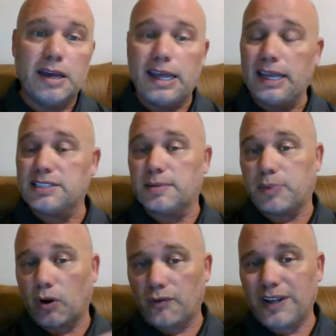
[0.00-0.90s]
He is the
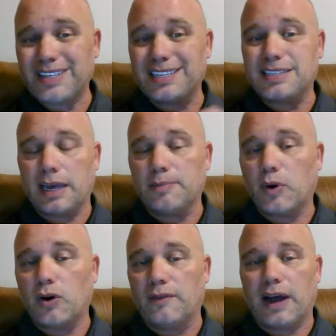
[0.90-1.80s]
perfect
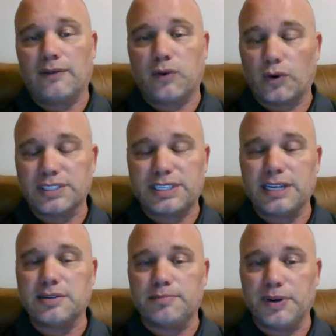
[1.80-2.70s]
example of how Florida
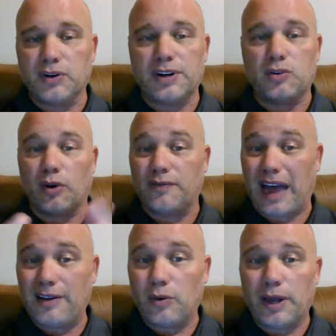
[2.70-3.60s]
State's ability to
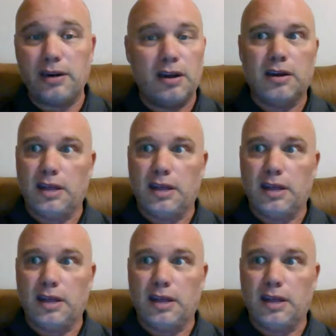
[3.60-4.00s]
evaluate.